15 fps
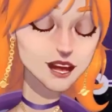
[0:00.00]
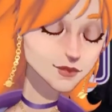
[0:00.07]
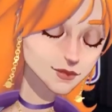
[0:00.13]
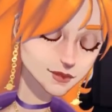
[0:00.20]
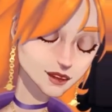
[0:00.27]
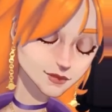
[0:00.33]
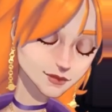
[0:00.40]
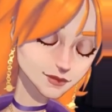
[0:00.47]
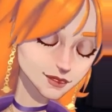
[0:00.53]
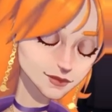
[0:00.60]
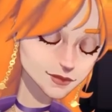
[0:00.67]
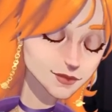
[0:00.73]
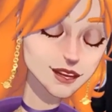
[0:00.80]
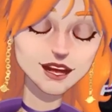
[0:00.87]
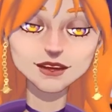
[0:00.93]

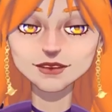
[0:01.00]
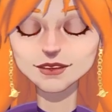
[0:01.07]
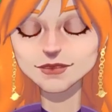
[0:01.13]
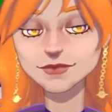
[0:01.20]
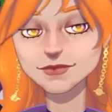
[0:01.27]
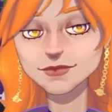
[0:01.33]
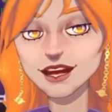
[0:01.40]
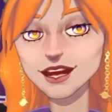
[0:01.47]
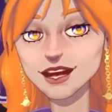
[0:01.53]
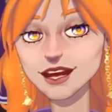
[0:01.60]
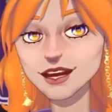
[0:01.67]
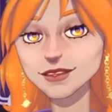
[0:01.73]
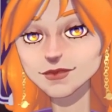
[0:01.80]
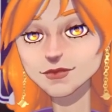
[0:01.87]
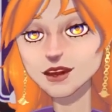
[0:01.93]
there is
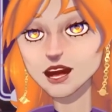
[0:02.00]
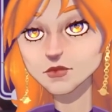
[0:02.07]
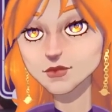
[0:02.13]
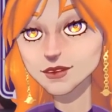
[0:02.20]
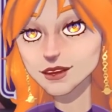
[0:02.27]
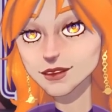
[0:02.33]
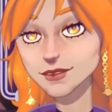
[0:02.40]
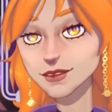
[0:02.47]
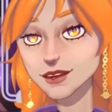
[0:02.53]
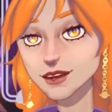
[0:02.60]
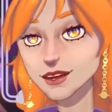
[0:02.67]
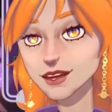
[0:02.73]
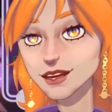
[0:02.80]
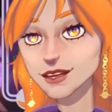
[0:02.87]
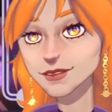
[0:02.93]
a comic
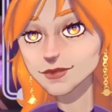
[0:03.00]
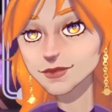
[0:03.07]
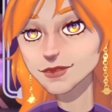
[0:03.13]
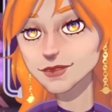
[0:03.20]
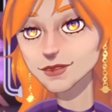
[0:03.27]
on